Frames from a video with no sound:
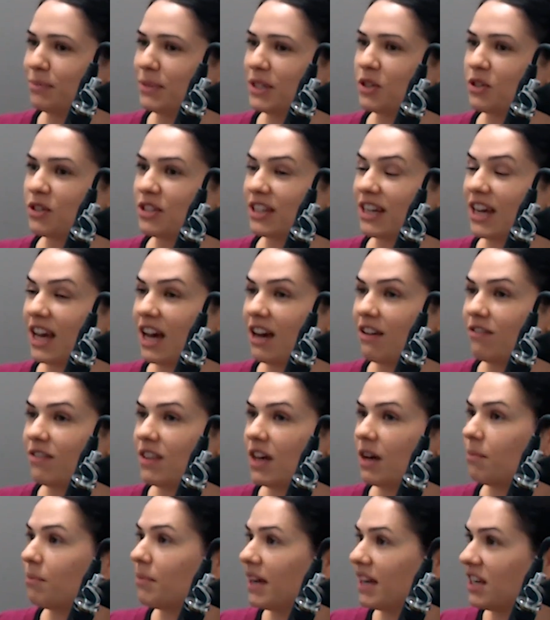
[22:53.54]
because I have
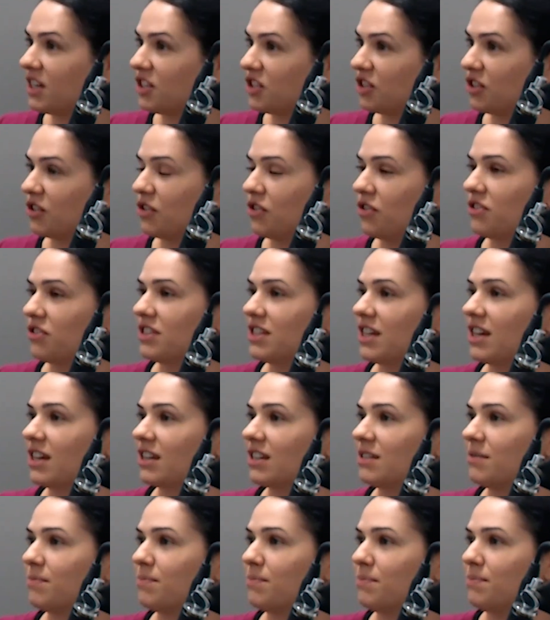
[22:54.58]
that patient
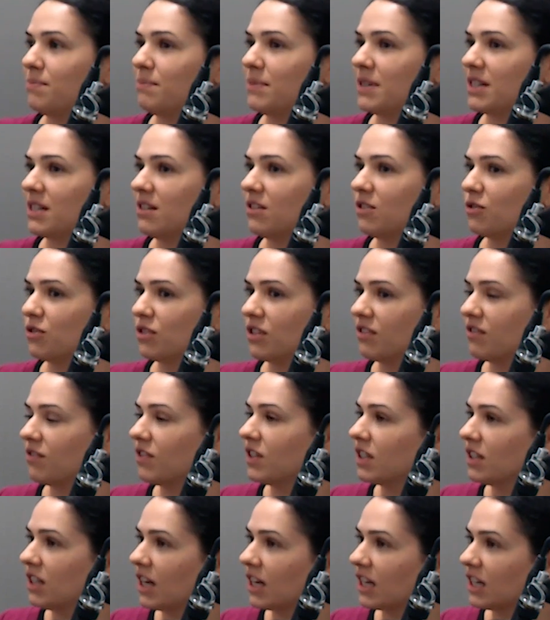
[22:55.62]
contact, but I also
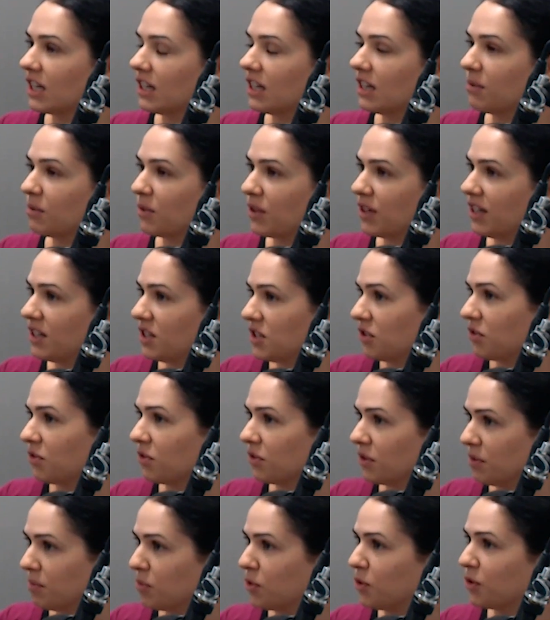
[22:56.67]
feel like an
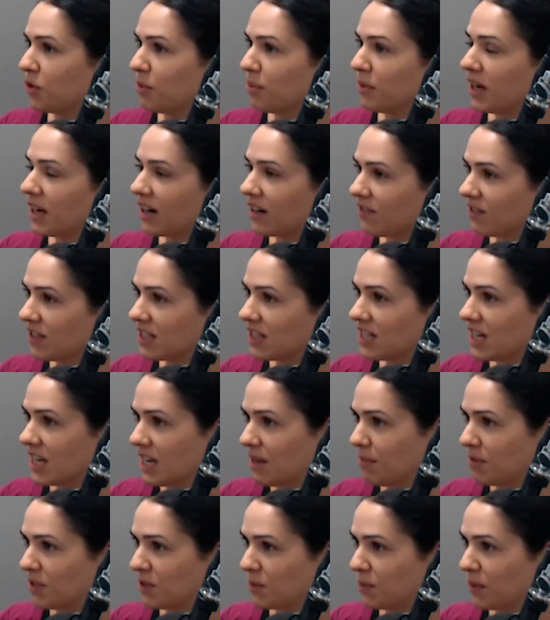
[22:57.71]
integral, important part of the
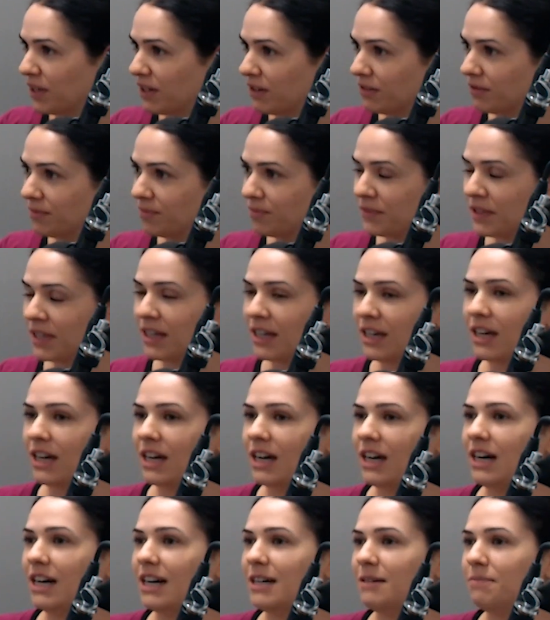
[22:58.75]
team as well.
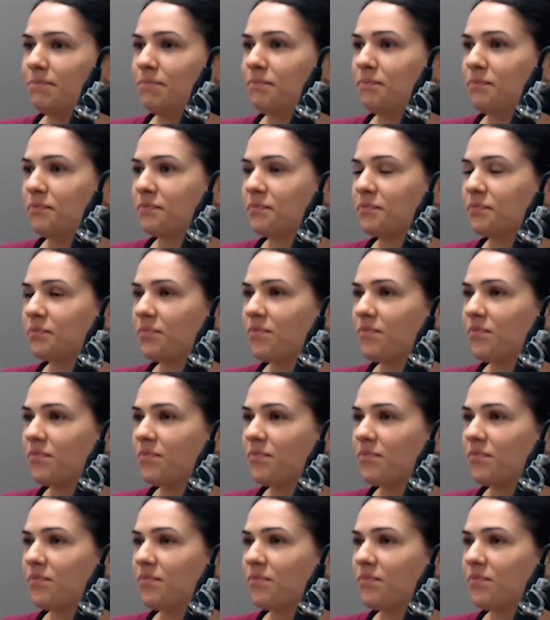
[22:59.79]
um,